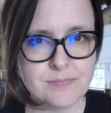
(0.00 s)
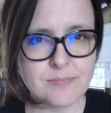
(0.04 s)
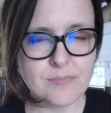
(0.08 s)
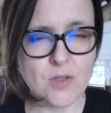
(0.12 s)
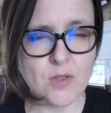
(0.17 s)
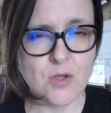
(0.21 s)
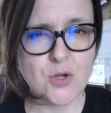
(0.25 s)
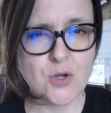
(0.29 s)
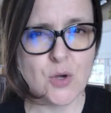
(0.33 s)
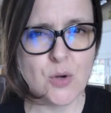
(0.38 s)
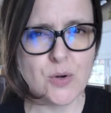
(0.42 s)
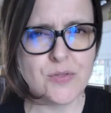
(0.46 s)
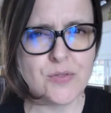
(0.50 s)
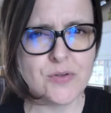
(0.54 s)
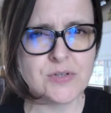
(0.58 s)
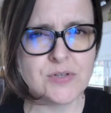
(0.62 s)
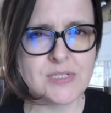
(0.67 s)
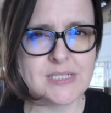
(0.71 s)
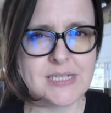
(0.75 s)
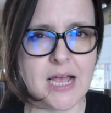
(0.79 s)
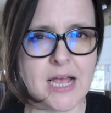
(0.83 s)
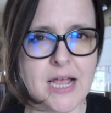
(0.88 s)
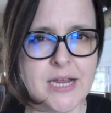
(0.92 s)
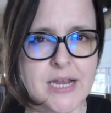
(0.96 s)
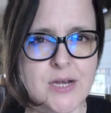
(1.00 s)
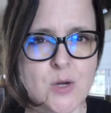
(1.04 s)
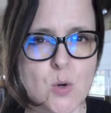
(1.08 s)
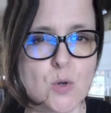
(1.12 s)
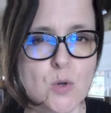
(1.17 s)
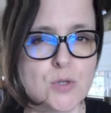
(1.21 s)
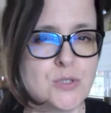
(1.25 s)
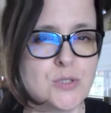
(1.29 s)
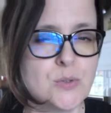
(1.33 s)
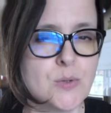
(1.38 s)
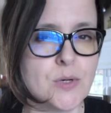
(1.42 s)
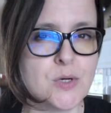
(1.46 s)
Go to their site or
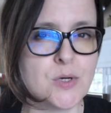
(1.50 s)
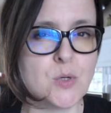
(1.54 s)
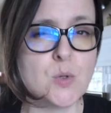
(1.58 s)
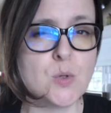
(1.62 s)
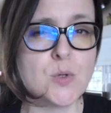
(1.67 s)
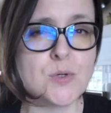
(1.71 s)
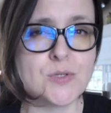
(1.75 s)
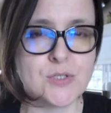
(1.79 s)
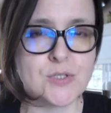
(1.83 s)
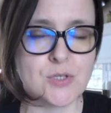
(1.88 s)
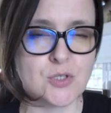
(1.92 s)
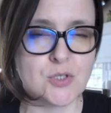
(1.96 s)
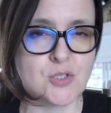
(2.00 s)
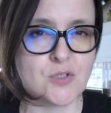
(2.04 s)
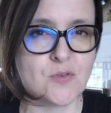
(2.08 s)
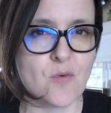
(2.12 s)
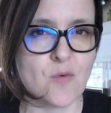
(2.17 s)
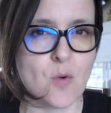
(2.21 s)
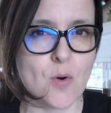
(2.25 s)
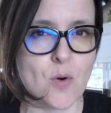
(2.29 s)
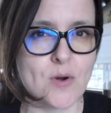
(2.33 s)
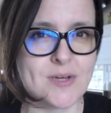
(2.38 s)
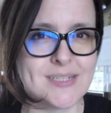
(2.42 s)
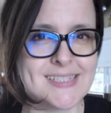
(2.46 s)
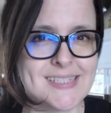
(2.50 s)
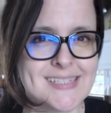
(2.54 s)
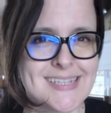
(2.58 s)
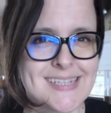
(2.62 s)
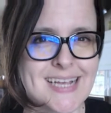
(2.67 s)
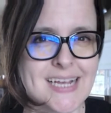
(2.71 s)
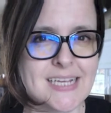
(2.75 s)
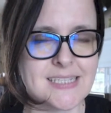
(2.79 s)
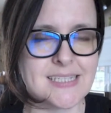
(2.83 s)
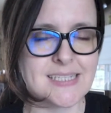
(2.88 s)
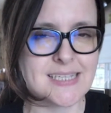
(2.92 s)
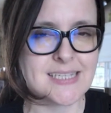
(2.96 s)
do a Google search for
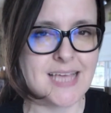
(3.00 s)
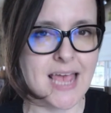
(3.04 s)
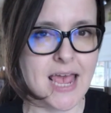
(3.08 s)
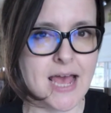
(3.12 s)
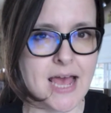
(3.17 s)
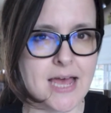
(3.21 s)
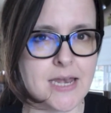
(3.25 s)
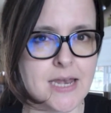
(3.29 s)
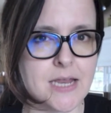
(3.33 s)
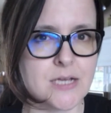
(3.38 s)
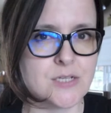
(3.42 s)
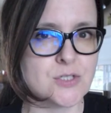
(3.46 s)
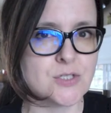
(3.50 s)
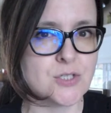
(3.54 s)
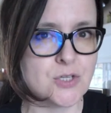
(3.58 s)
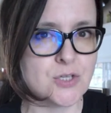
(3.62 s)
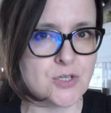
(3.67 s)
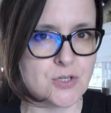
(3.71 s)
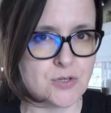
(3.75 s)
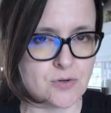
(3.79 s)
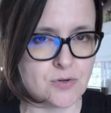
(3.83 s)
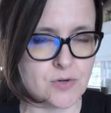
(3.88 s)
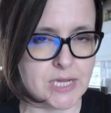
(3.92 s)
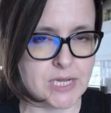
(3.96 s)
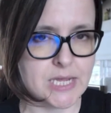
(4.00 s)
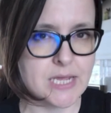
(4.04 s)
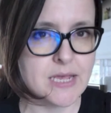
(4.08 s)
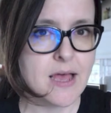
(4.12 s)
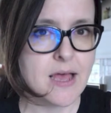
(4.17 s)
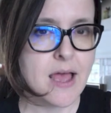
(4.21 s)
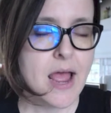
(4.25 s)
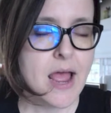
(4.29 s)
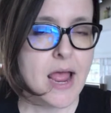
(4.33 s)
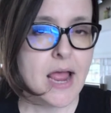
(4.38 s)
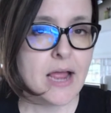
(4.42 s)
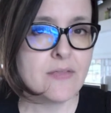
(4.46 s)
Site Scan Securi,
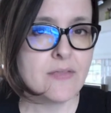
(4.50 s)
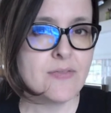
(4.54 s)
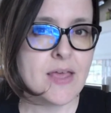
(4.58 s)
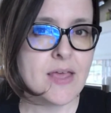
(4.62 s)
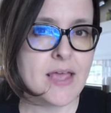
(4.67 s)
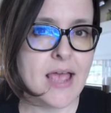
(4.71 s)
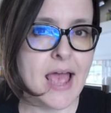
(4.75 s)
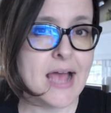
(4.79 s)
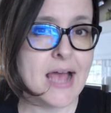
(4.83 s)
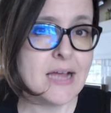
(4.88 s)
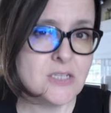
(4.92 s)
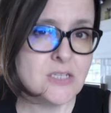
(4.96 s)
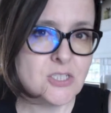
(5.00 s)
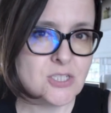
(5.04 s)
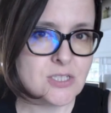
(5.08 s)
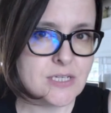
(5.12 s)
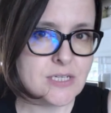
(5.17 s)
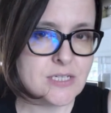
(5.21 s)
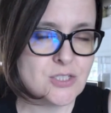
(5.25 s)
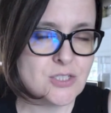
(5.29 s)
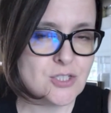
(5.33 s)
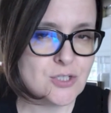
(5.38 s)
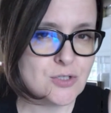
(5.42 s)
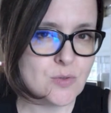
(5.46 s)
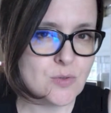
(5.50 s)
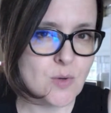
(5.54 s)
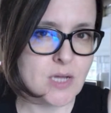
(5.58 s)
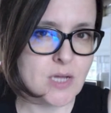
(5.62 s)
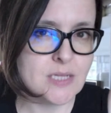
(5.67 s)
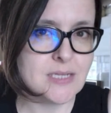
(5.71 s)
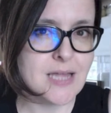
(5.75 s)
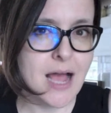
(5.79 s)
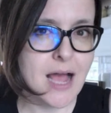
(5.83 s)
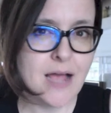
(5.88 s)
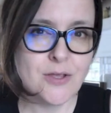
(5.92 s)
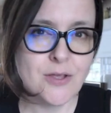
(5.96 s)
and they actually do
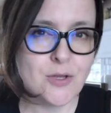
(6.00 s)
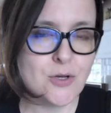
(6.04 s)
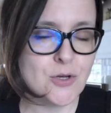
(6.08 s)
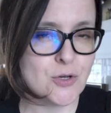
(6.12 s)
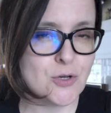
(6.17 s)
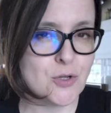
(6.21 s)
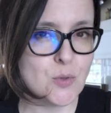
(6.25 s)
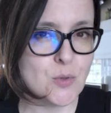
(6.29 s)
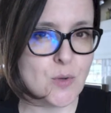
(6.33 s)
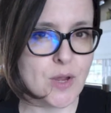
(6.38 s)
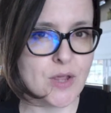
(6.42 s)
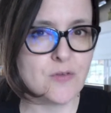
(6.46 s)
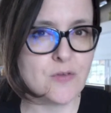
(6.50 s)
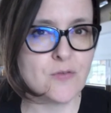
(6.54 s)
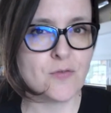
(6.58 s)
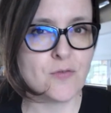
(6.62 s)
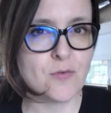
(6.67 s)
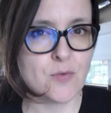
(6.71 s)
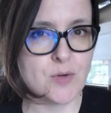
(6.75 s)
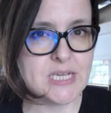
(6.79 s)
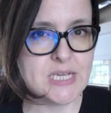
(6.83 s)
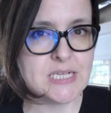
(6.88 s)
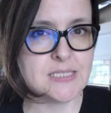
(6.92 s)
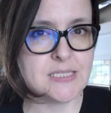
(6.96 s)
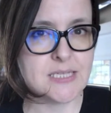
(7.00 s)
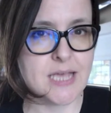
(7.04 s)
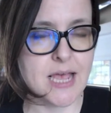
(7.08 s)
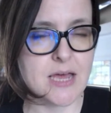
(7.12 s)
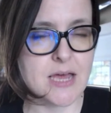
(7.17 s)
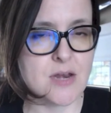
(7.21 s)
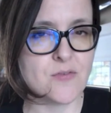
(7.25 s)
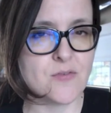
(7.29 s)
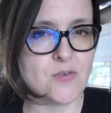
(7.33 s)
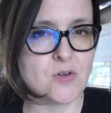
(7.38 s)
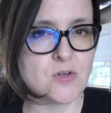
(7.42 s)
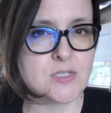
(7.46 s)
allow you to do a free scan
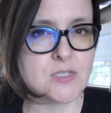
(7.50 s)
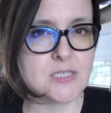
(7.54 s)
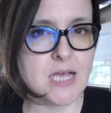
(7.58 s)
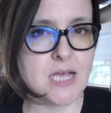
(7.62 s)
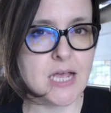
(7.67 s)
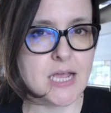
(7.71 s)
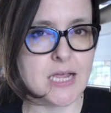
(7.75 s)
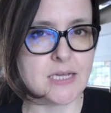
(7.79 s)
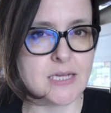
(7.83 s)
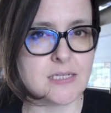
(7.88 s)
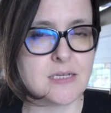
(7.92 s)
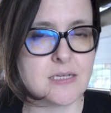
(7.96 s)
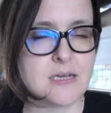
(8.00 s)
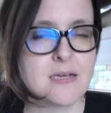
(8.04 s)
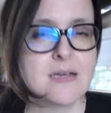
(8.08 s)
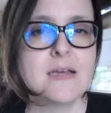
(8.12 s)
of your site.